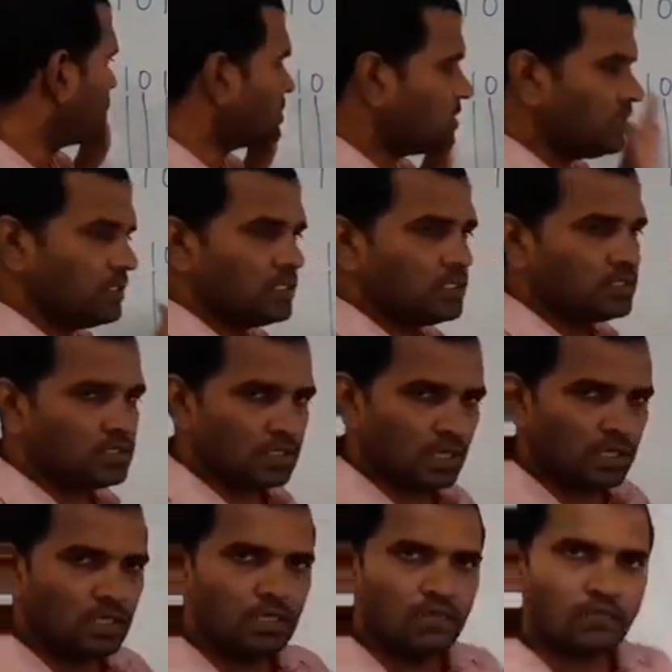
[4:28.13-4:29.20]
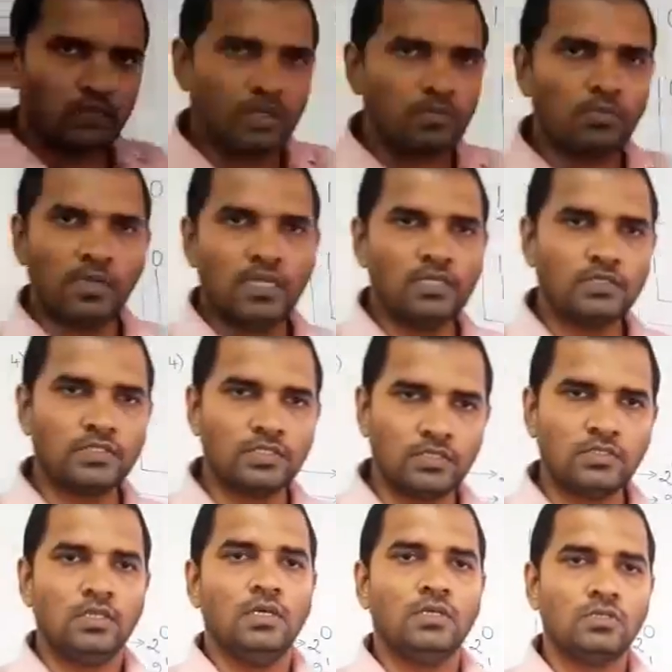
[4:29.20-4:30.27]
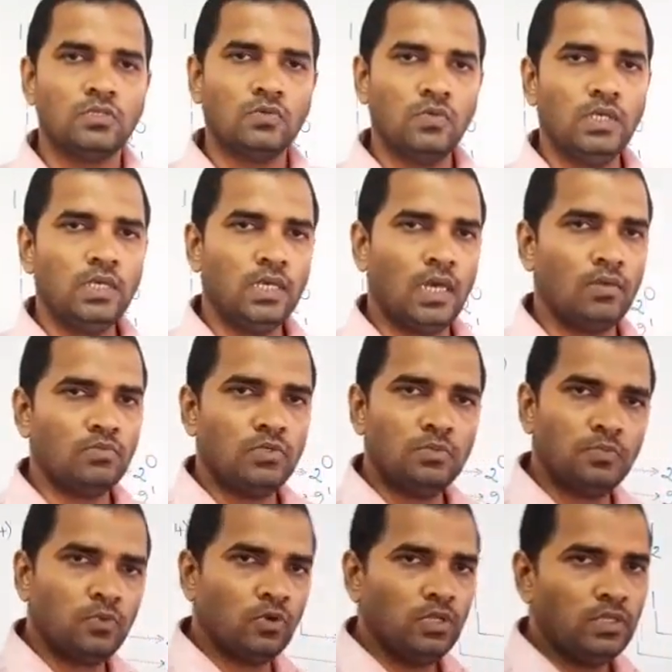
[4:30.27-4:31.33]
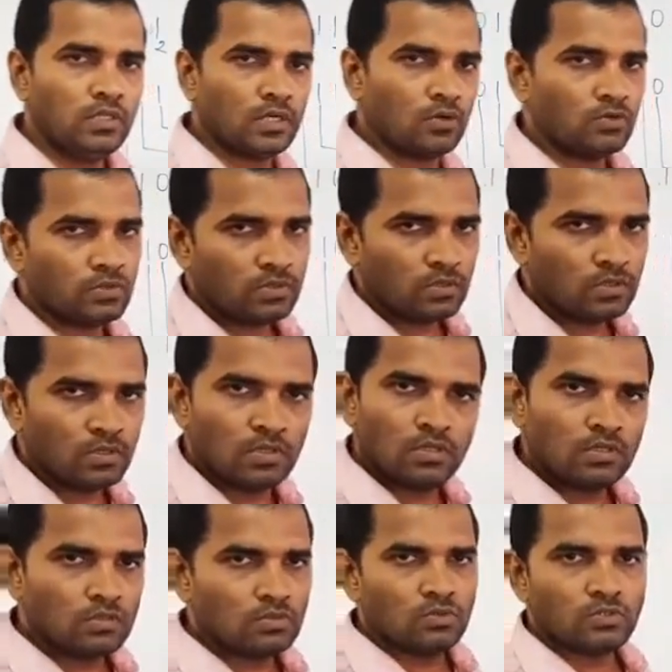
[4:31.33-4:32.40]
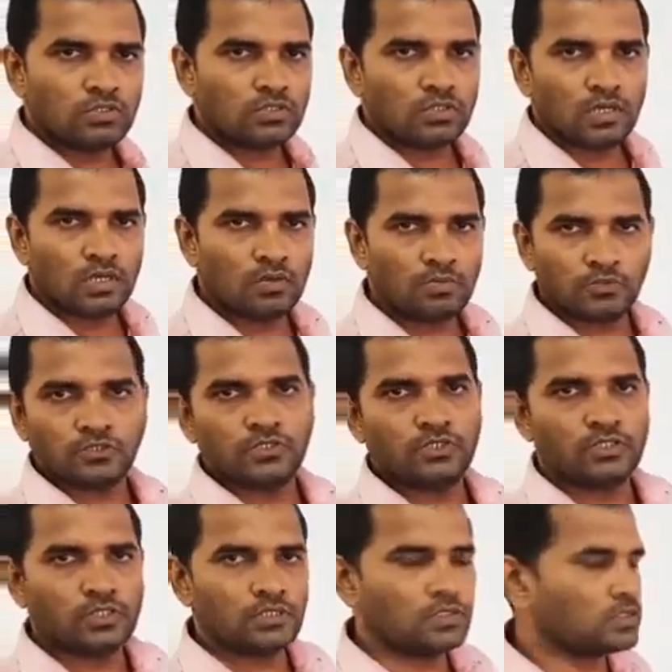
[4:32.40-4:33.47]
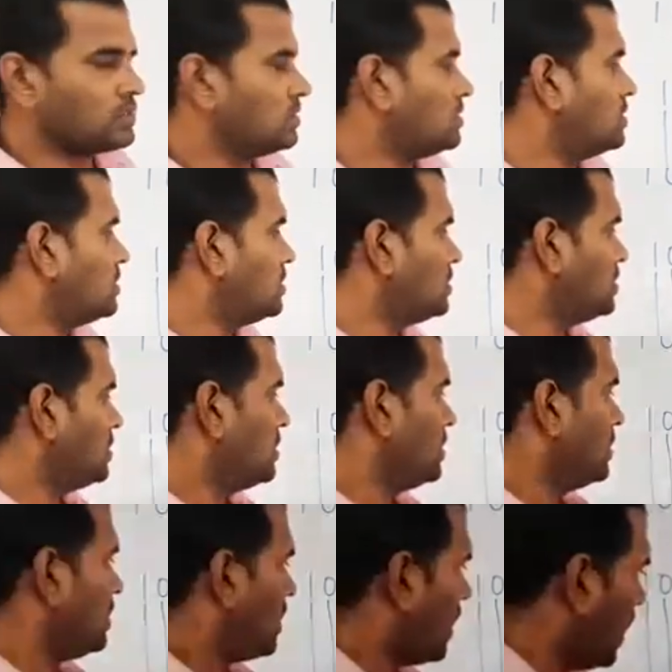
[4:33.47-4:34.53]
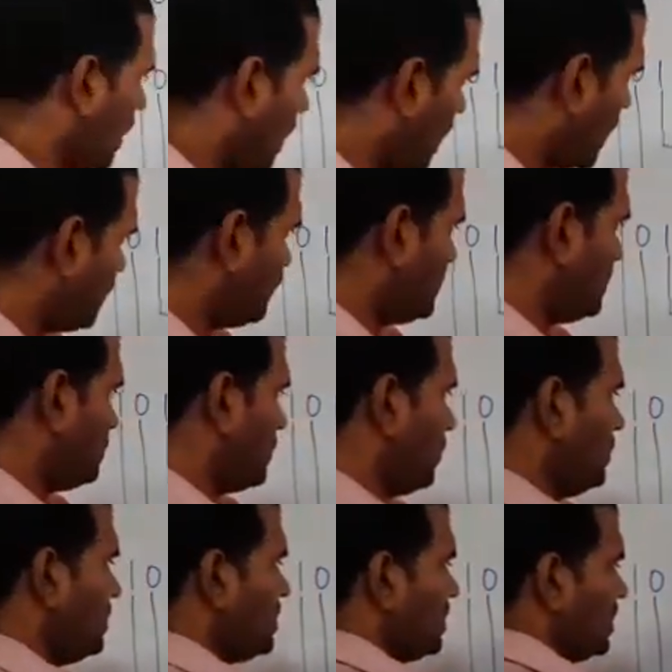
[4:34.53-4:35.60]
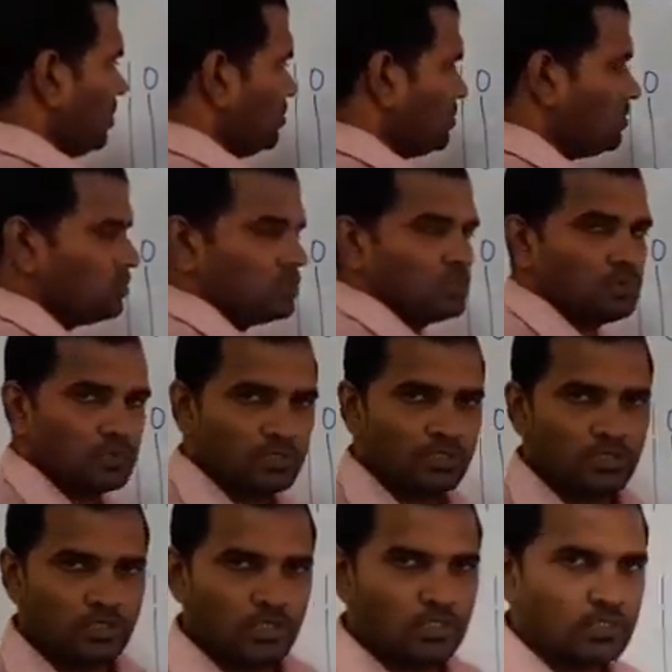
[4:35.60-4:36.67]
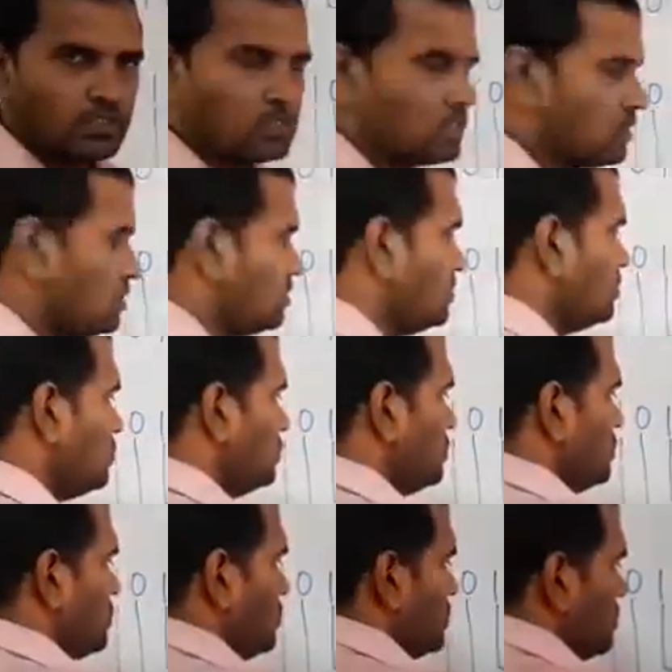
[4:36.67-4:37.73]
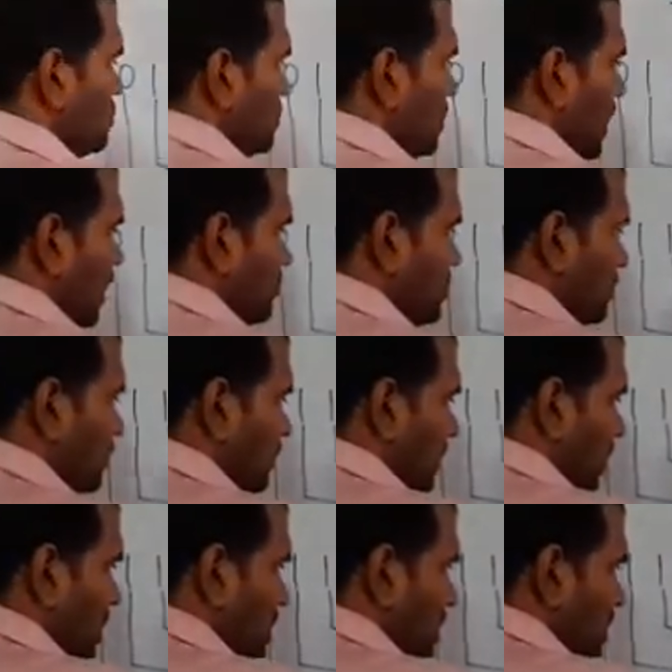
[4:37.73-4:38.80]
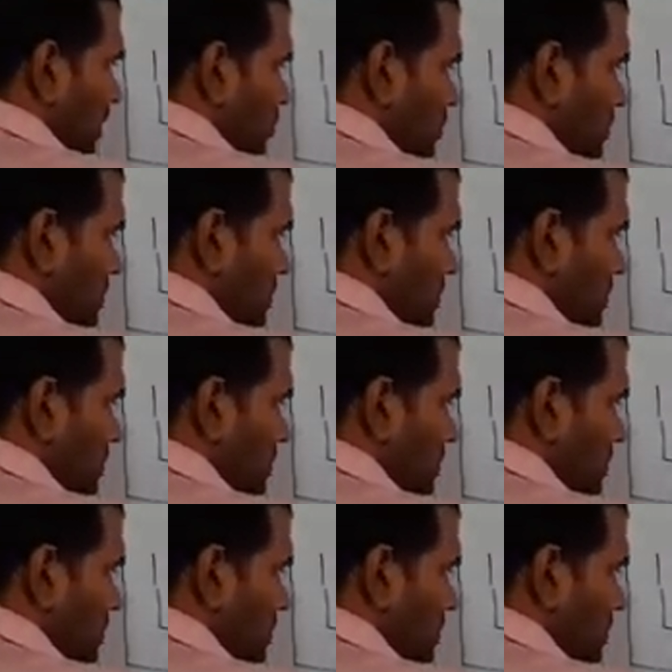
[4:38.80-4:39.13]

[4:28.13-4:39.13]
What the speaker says: digits are in different places. So we have to point out those positions. After pointing out those positions, you have to find out